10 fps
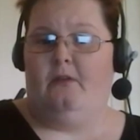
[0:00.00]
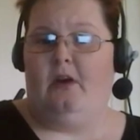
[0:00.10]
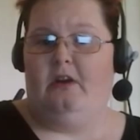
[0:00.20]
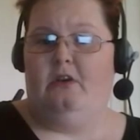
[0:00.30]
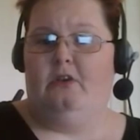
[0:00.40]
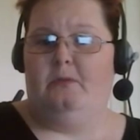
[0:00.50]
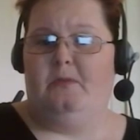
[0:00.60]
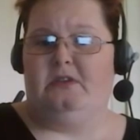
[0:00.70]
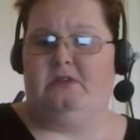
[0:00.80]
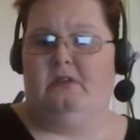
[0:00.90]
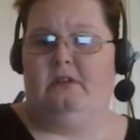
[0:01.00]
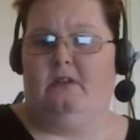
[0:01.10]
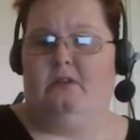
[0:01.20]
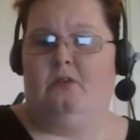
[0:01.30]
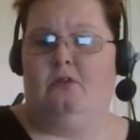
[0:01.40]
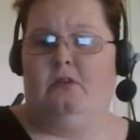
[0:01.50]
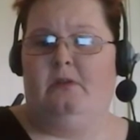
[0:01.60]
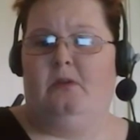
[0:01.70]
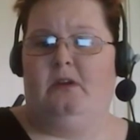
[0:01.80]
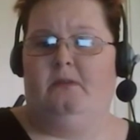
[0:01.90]
For I know the mysteries of the
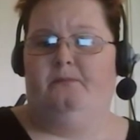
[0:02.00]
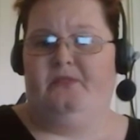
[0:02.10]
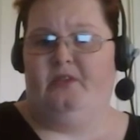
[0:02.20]
Holy One.